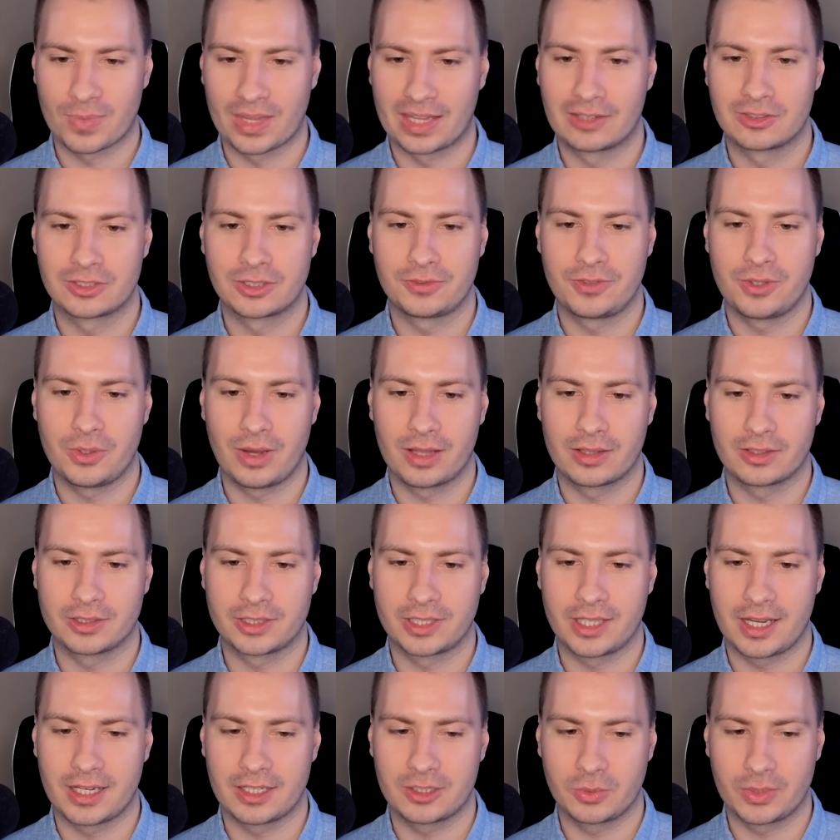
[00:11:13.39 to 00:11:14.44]
There's a few other
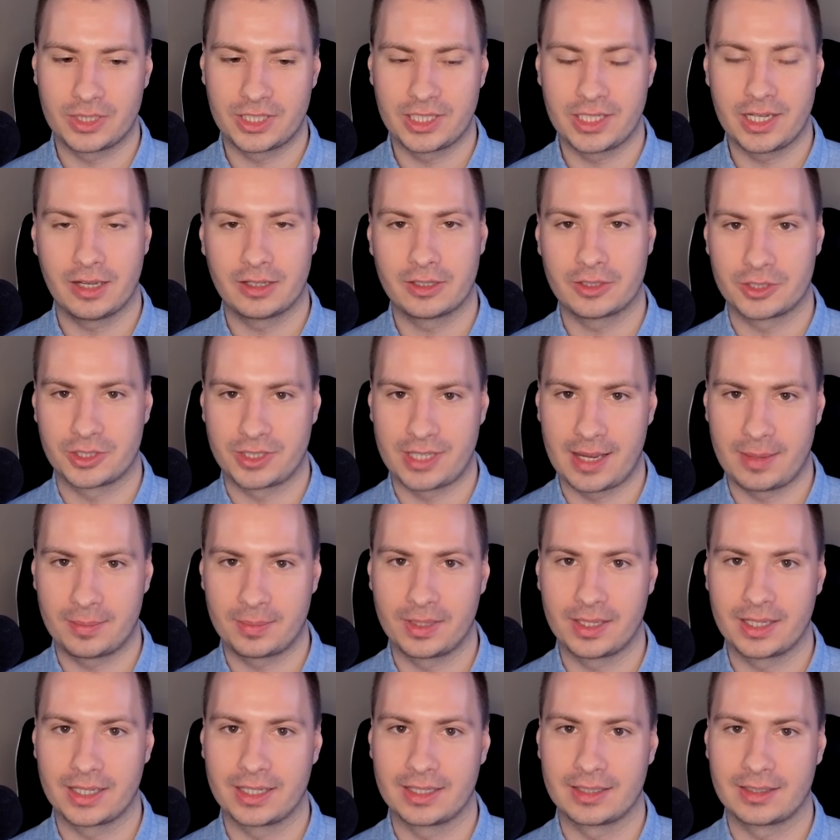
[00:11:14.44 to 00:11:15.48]
things we see under
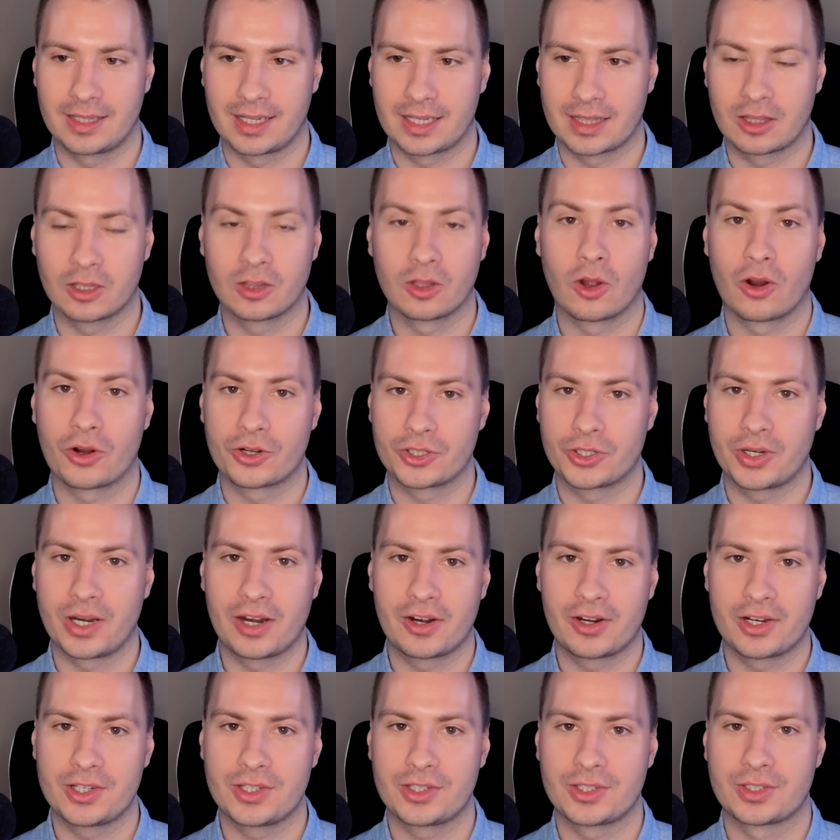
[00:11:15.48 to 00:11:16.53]
sampling in like the larger
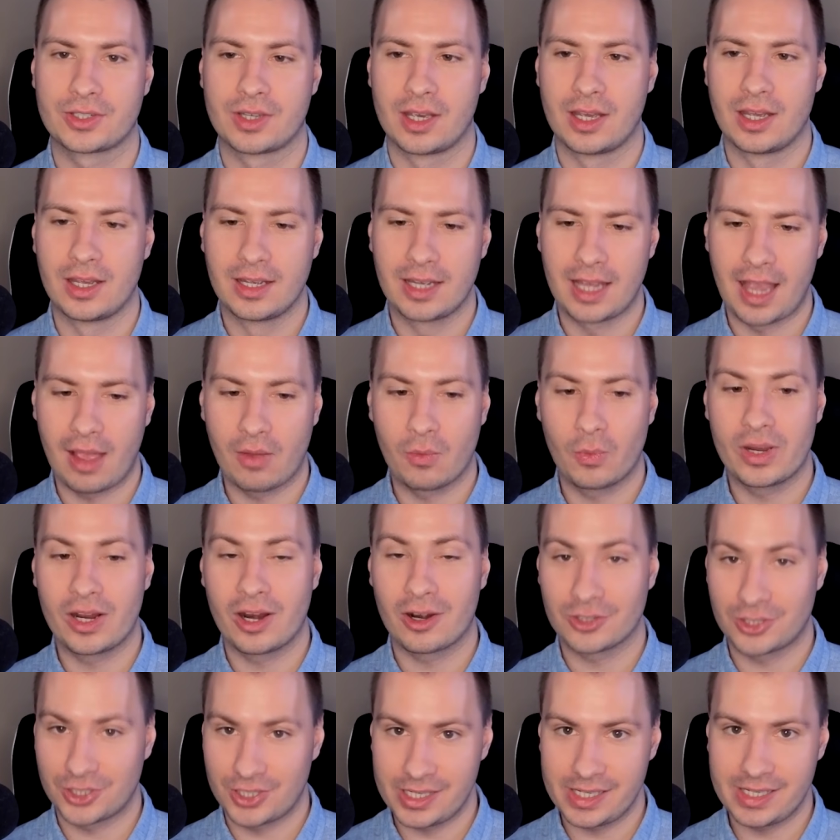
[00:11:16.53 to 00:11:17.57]
areas. And we
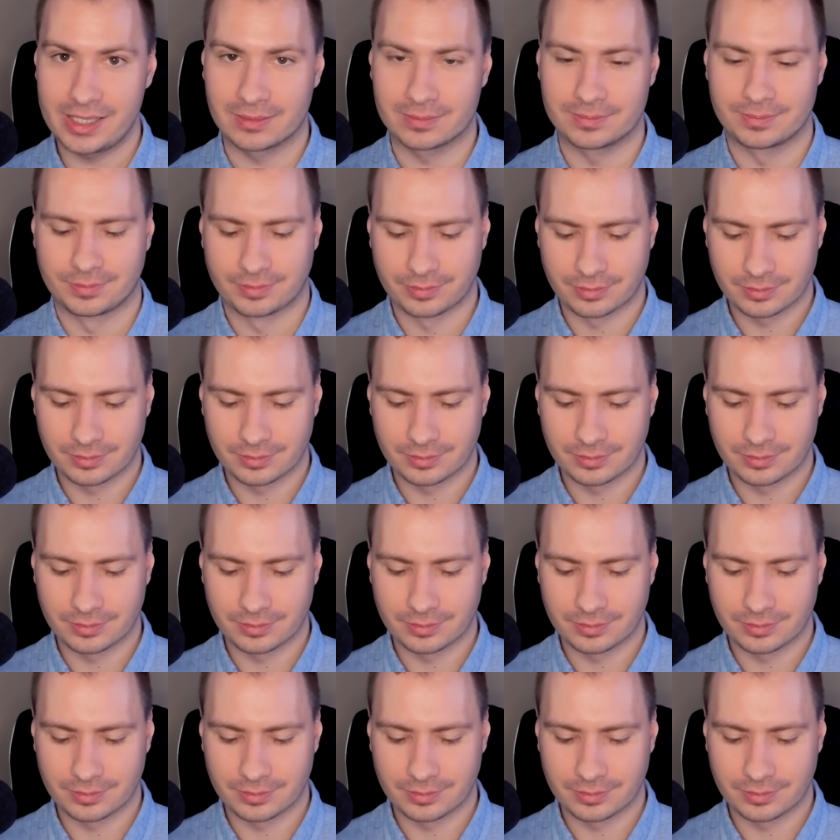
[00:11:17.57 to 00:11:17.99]
are seeing